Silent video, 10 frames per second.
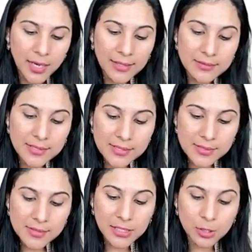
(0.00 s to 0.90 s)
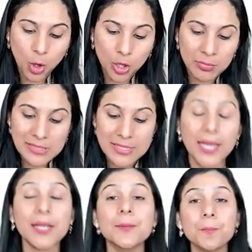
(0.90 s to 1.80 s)
and this is the normal
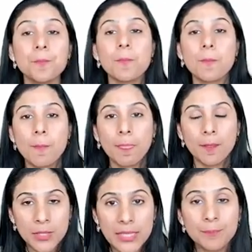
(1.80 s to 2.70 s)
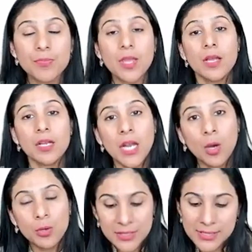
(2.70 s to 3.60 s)
side. Okay.
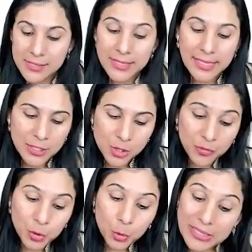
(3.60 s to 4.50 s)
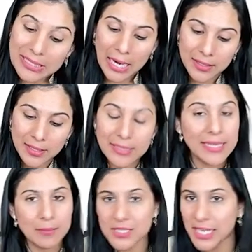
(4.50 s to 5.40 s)
Now, this is a case of unilateral
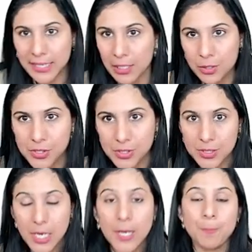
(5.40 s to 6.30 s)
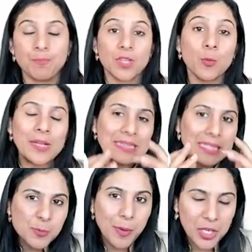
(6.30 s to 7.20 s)
TMJ ankylosis. Now, when
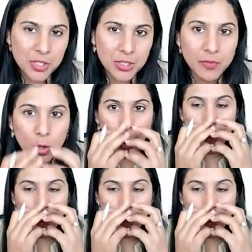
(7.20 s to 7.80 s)
this patient will